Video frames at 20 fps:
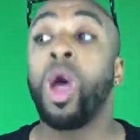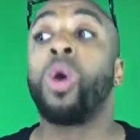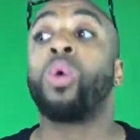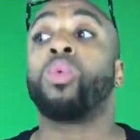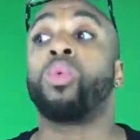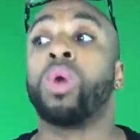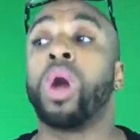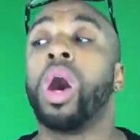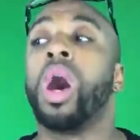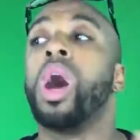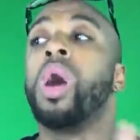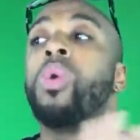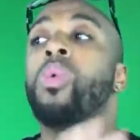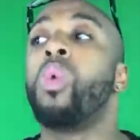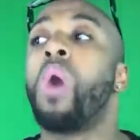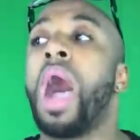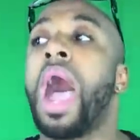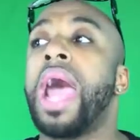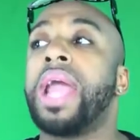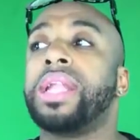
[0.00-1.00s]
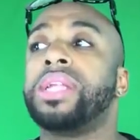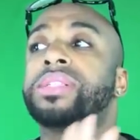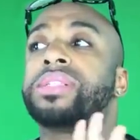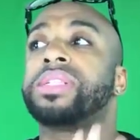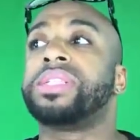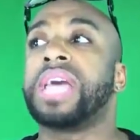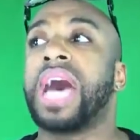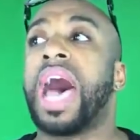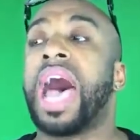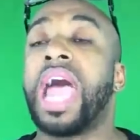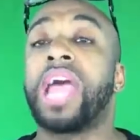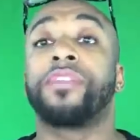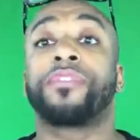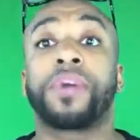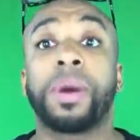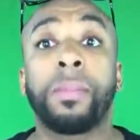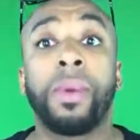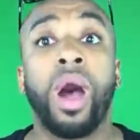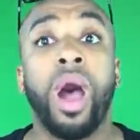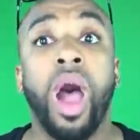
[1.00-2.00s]
Ron Winans died
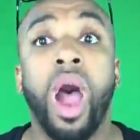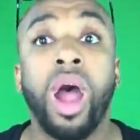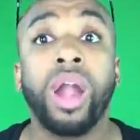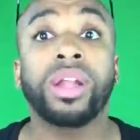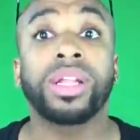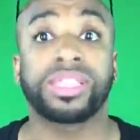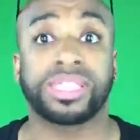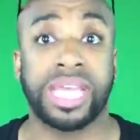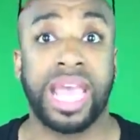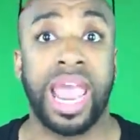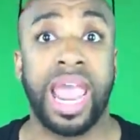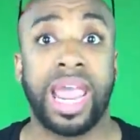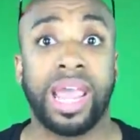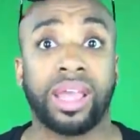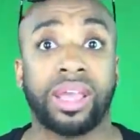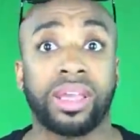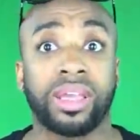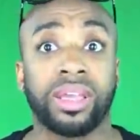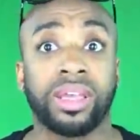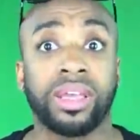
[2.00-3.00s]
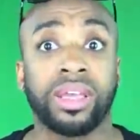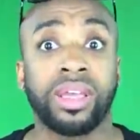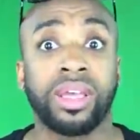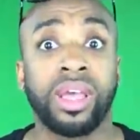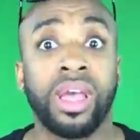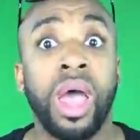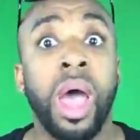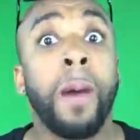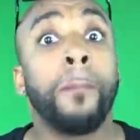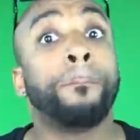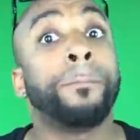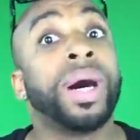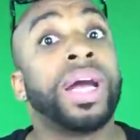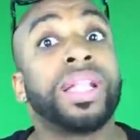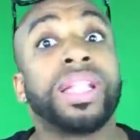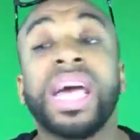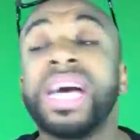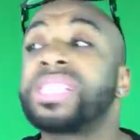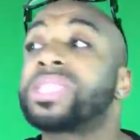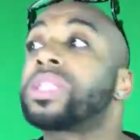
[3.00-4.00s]
from a heart attack.
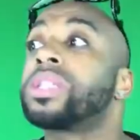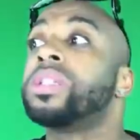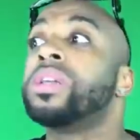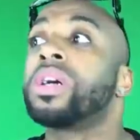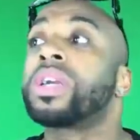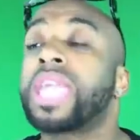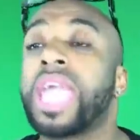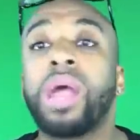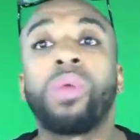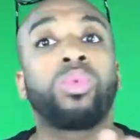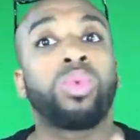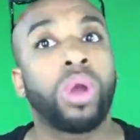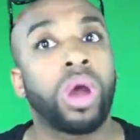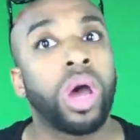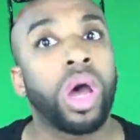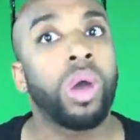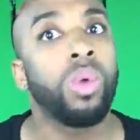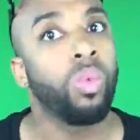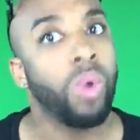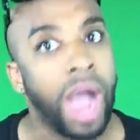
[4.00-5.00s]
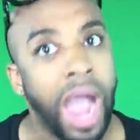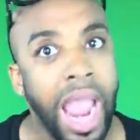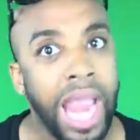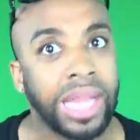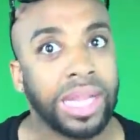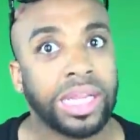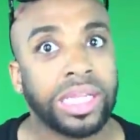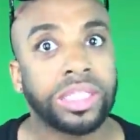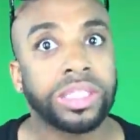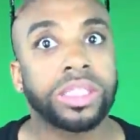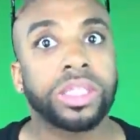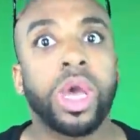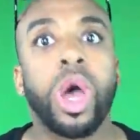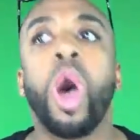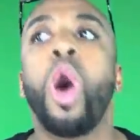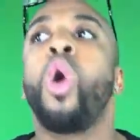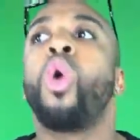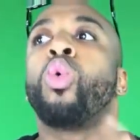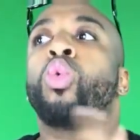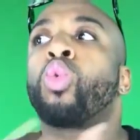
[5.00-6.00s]
But let's look at Ron Winans.
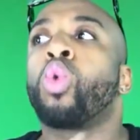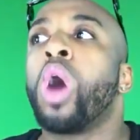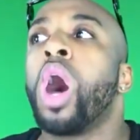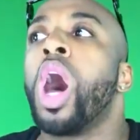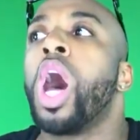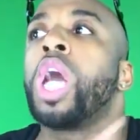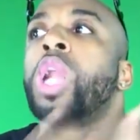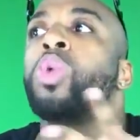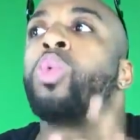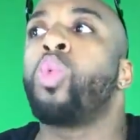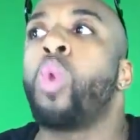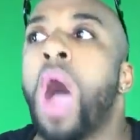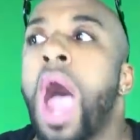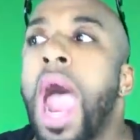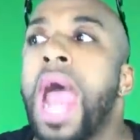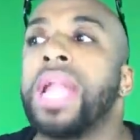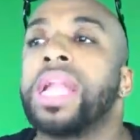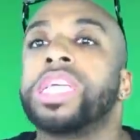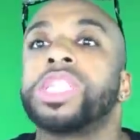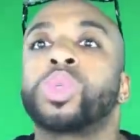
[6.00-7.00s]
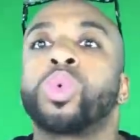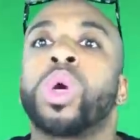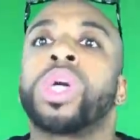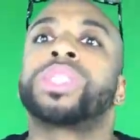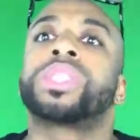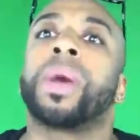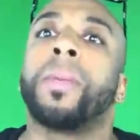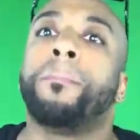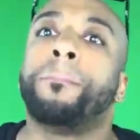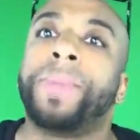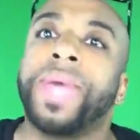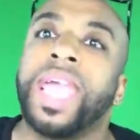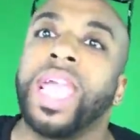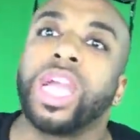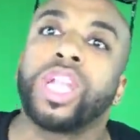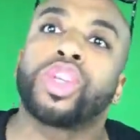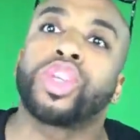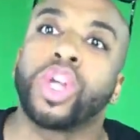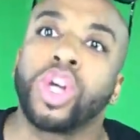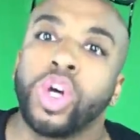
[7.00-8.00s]
Ron Winans was a
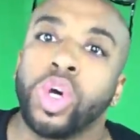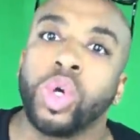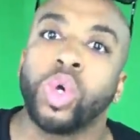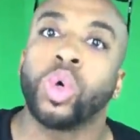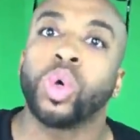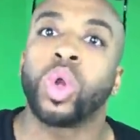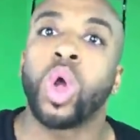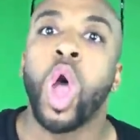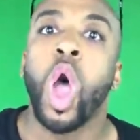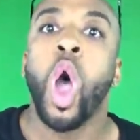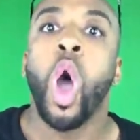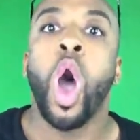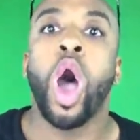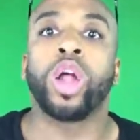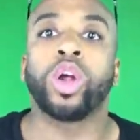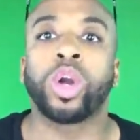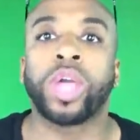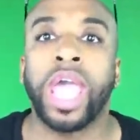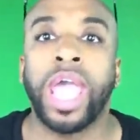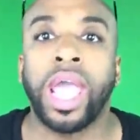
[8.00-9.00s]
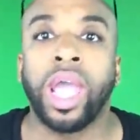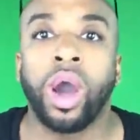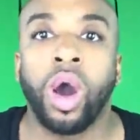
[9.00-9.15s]
big dude. Okay,